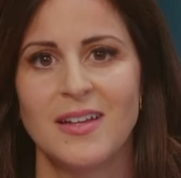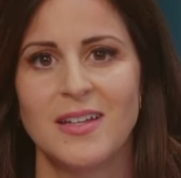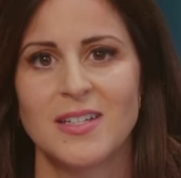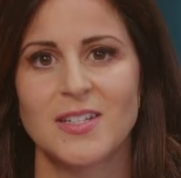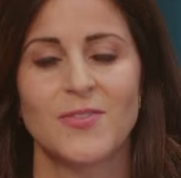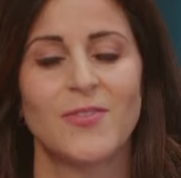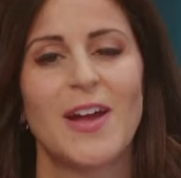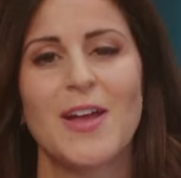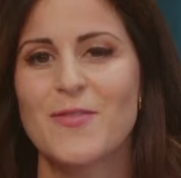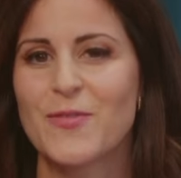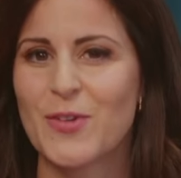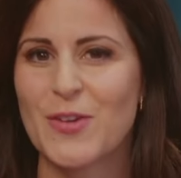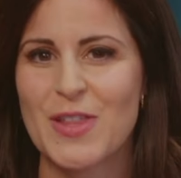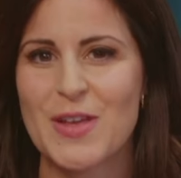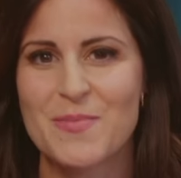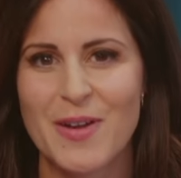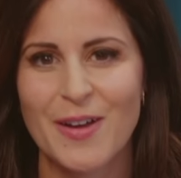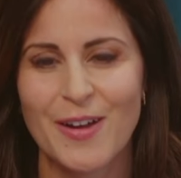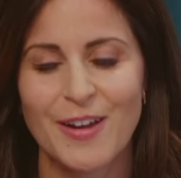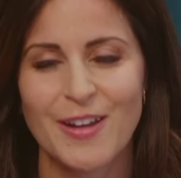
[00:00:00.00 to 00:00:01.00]
to fight for the
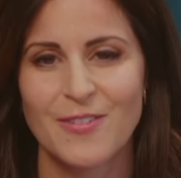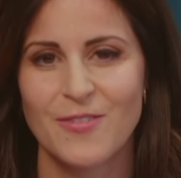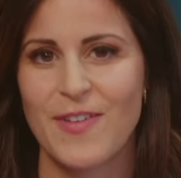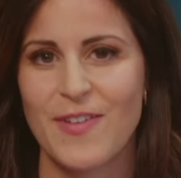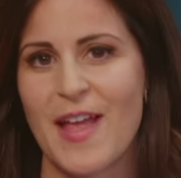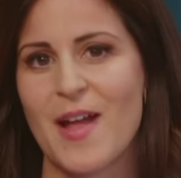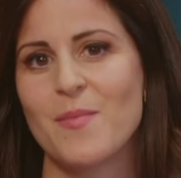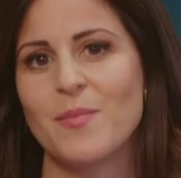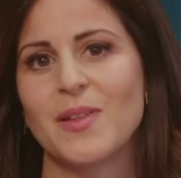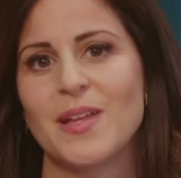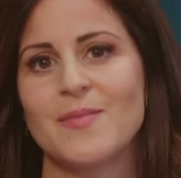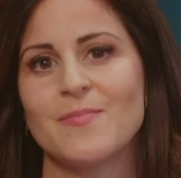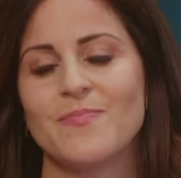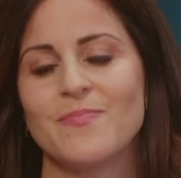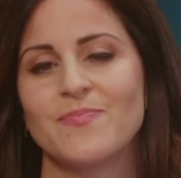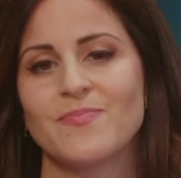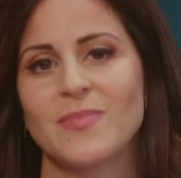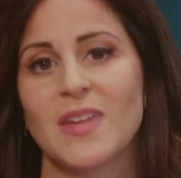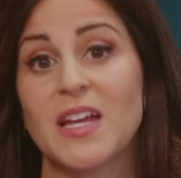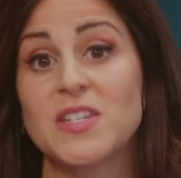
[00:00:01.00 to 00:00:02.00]
American family,
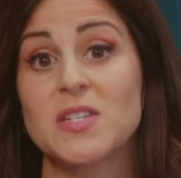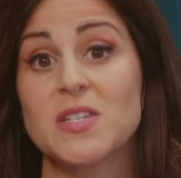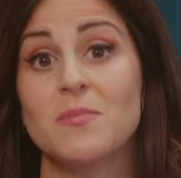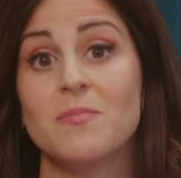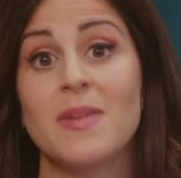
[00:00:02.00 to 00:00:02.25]
and to